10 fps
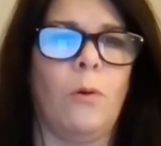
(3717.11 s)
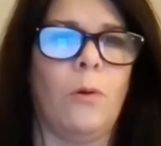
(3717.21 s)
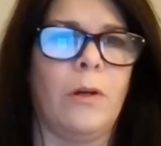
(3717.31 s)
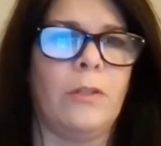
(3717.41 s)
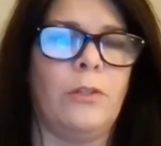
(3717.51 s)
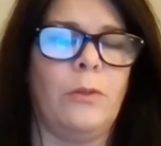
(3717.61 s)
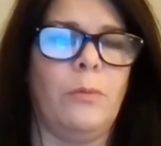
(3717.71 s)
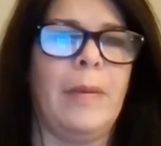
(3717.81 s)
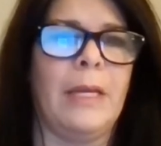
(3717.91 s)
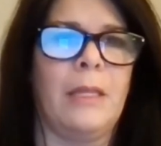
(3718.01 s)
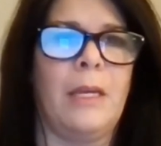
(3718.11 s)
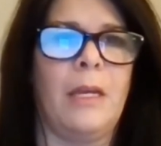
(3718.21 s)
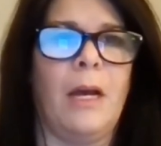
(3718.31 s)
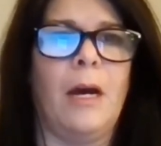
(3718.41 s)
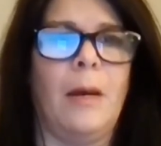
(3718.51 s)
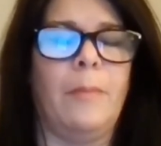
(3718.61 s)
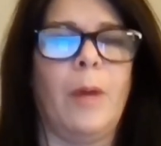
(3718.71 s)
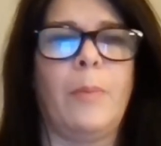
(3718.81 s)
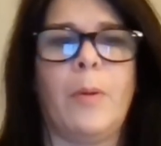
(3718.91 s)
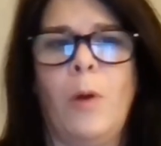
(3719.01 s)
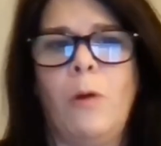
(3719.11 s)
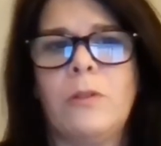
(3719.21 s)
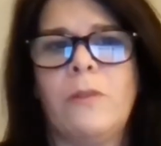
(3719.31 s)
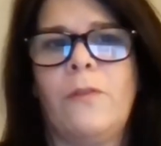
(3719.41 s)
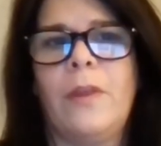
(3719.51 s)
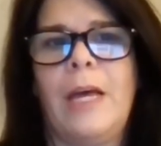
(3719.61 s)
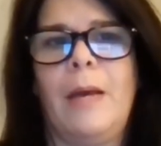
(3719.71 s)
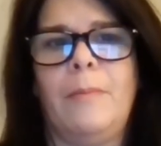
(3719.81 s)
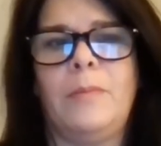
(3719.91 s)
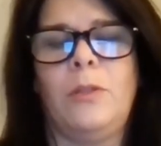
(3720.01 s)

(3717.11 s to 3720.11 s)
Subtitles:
or to make a proposal for them